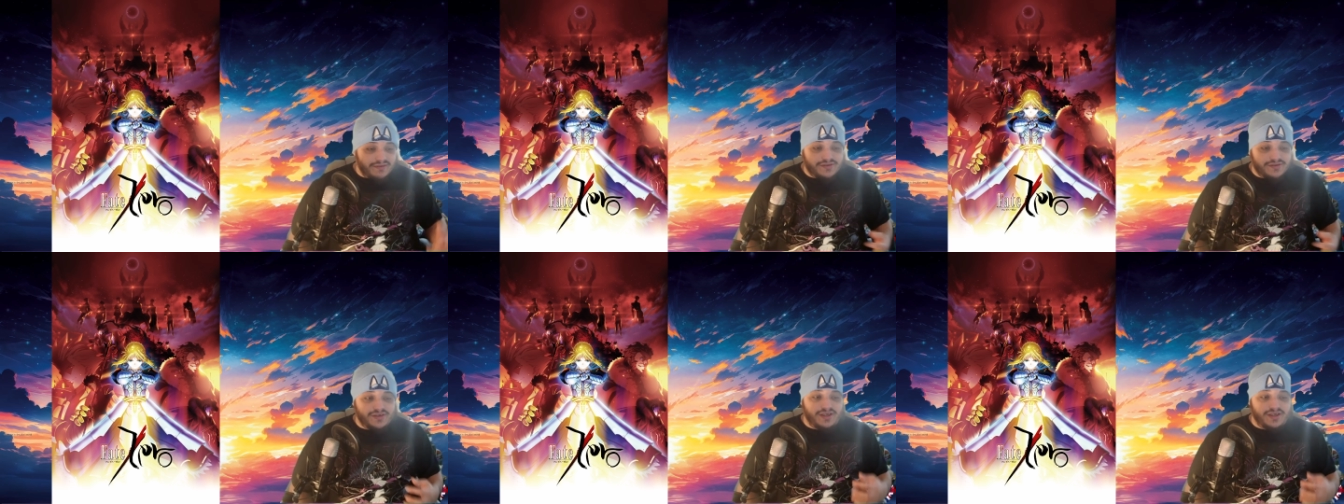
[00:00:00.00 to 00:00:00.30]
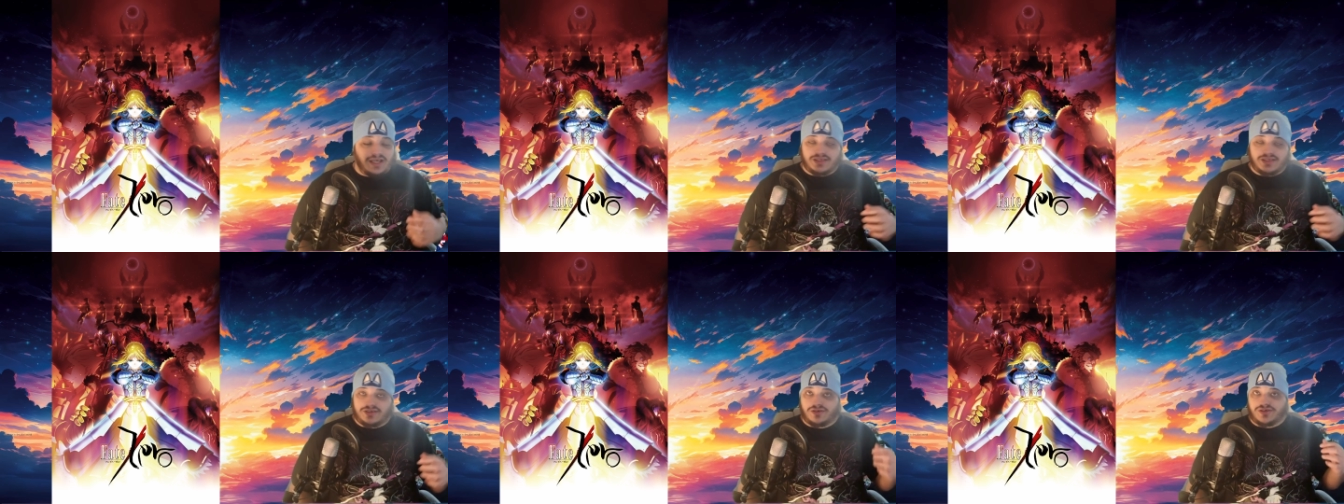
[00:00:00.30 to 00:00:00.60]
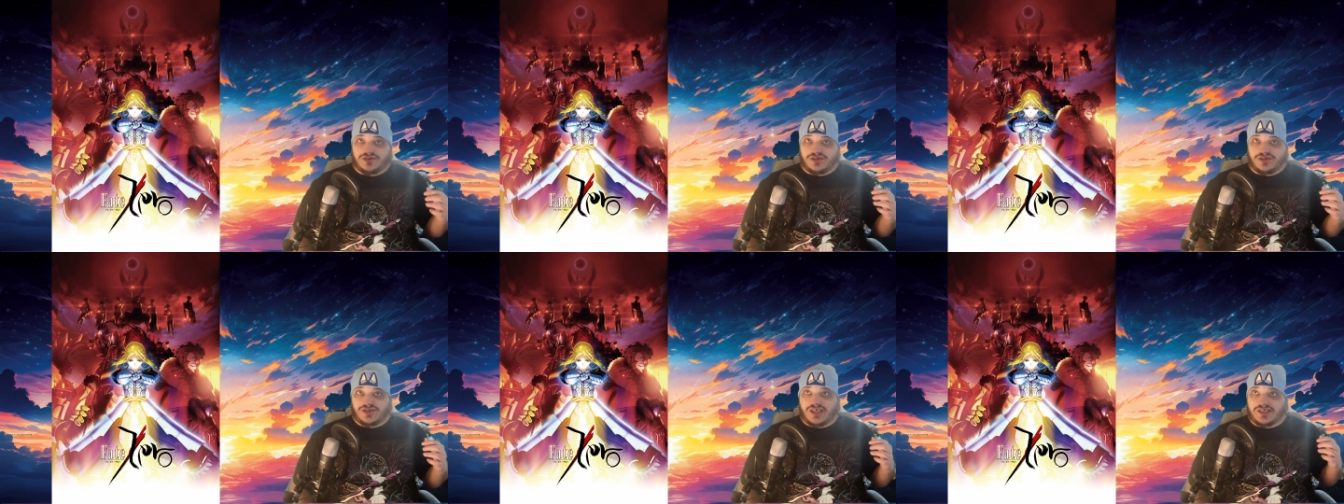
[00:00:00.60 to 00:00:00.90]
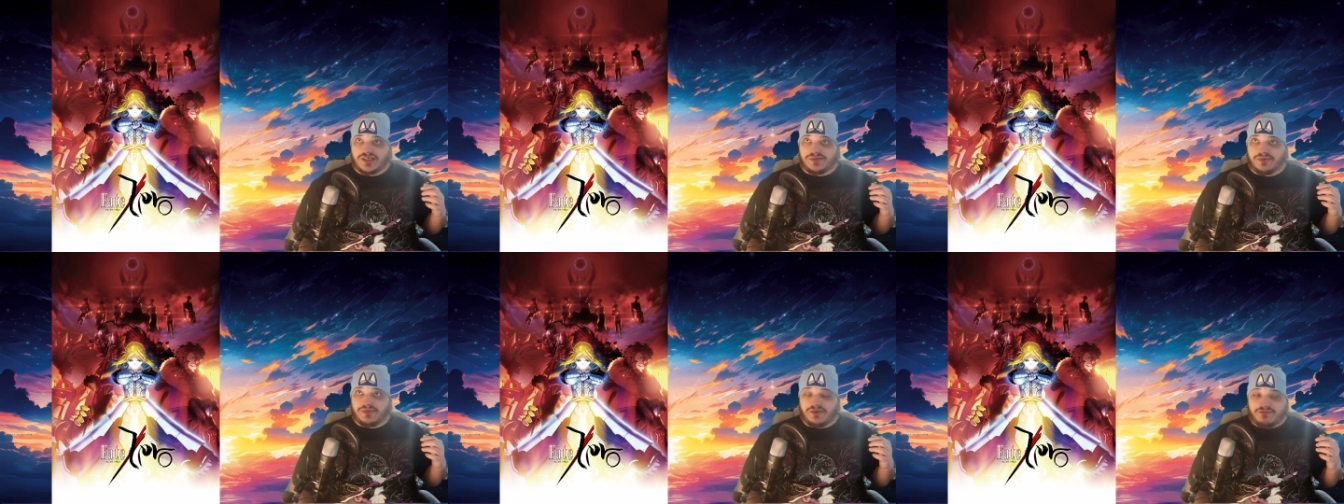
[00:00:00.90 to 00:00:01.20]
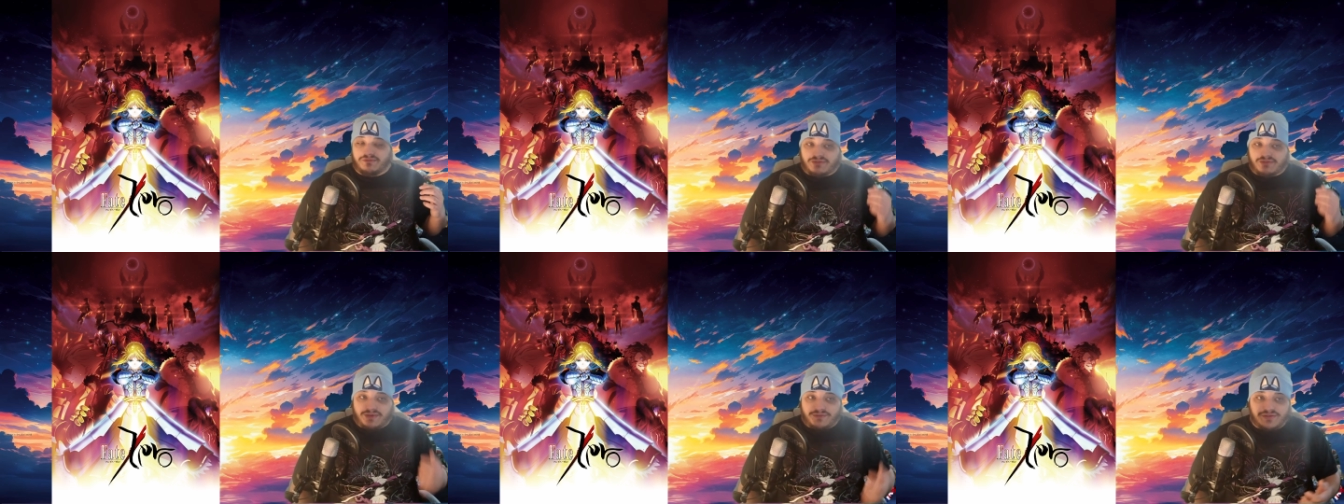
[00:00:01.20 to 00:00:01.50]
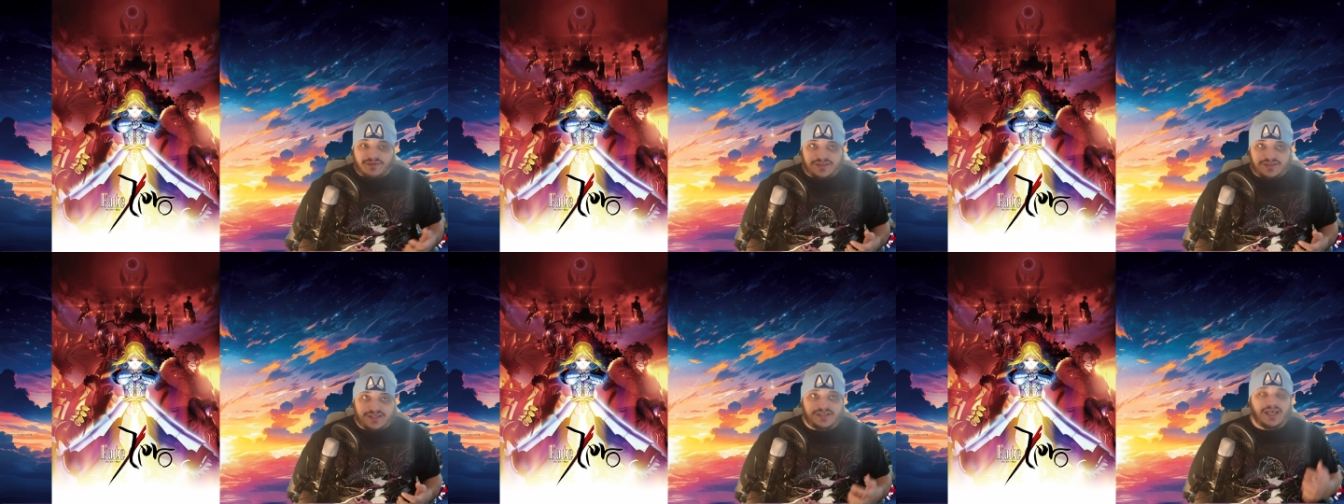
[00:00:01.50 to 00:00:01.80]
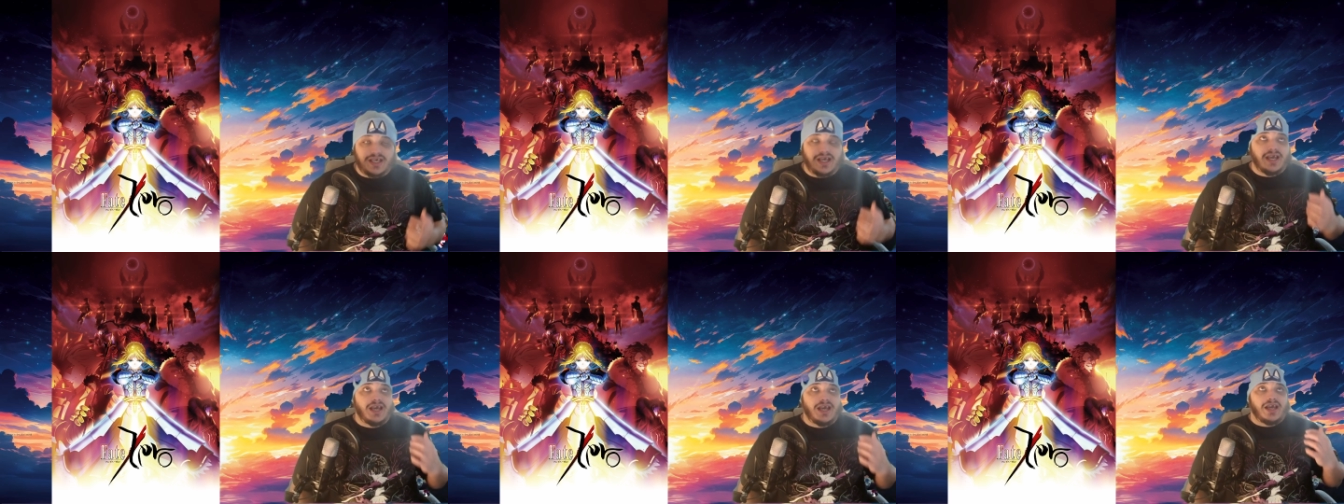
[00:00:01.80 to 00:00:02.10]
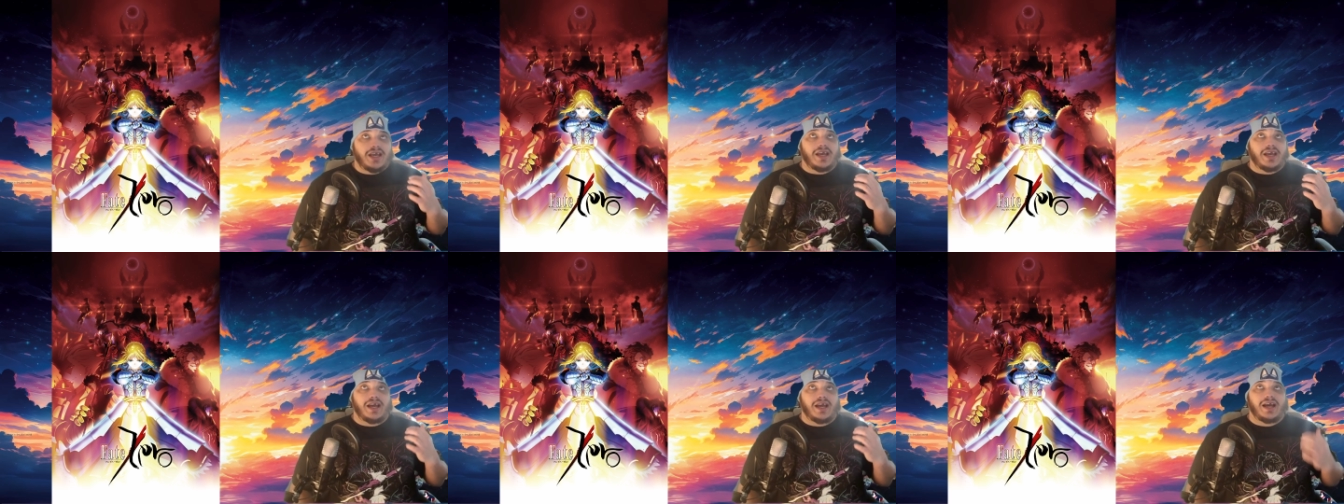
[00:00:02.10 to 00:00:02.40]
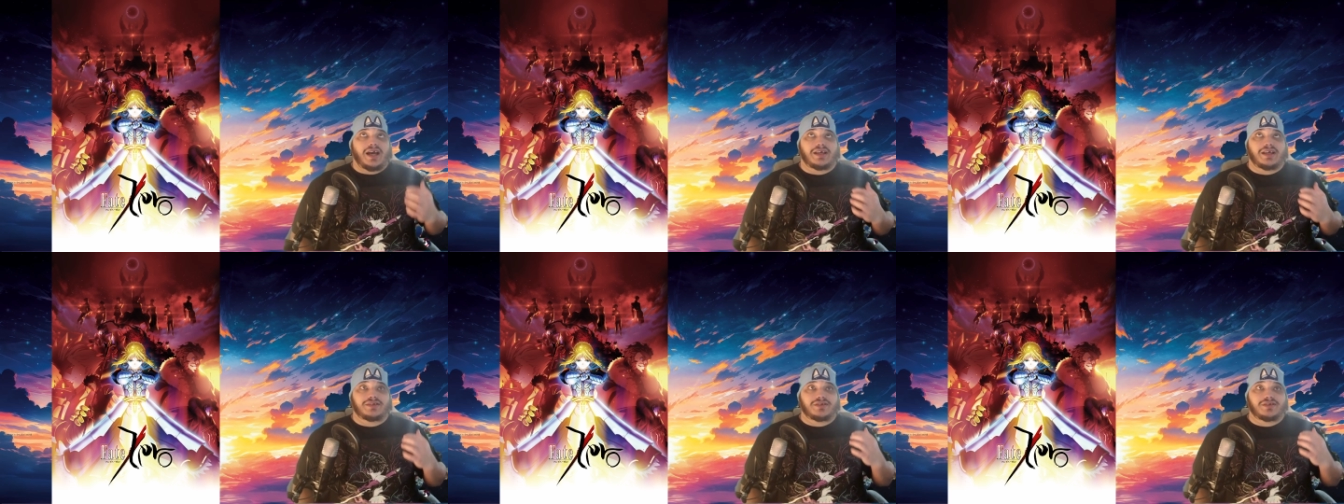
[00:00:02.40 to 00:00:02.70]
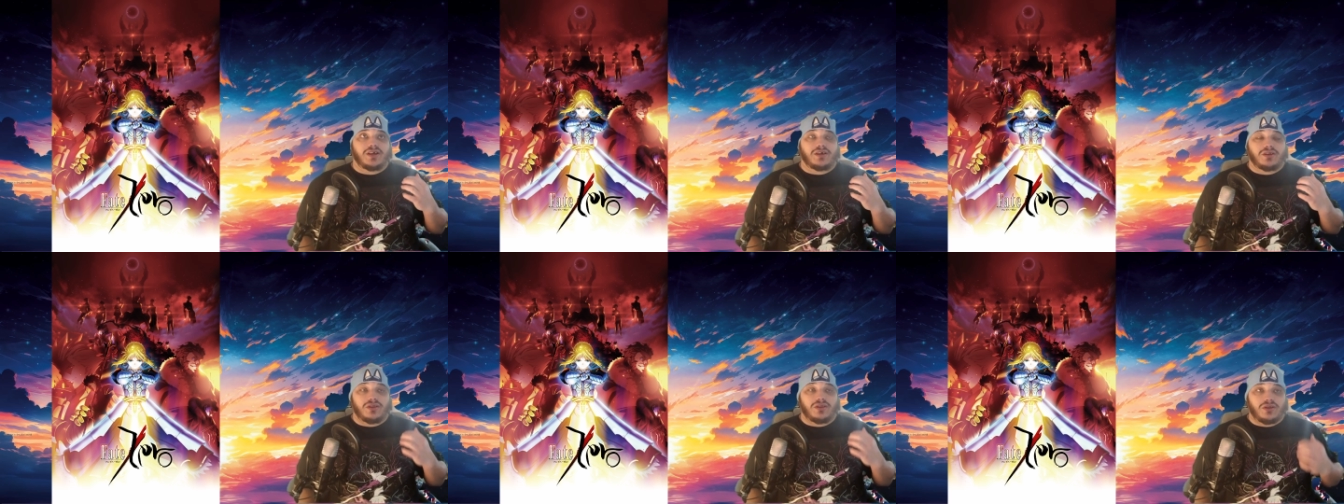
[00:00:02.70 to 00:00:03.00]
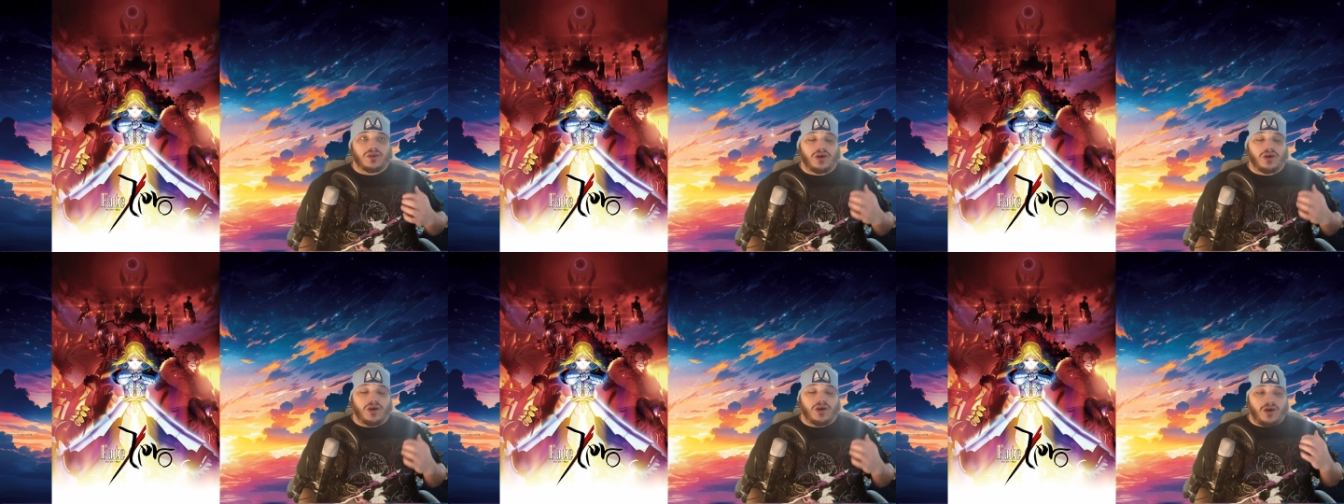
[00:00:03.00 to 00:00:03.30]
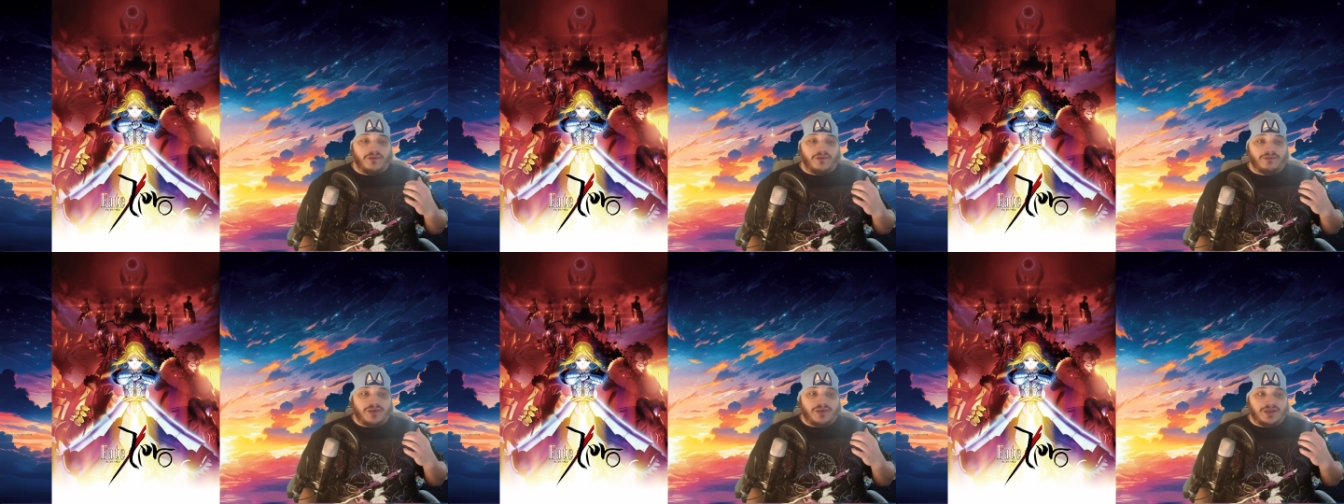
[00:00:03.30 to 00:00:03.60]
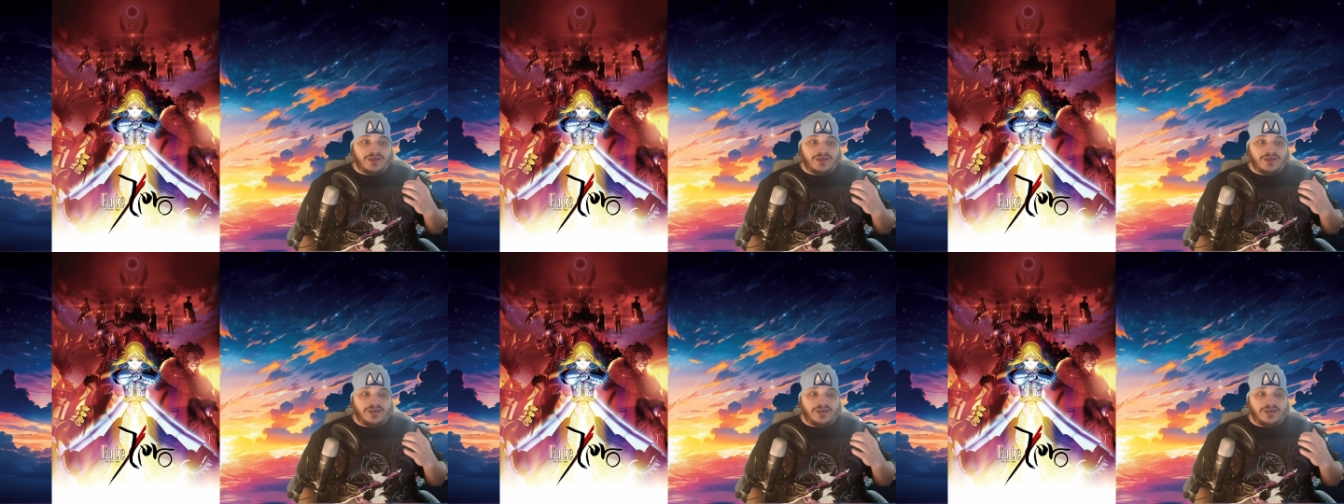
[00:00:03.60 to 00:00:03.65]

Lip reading: it has lots of Shakespearean references, it has a lot of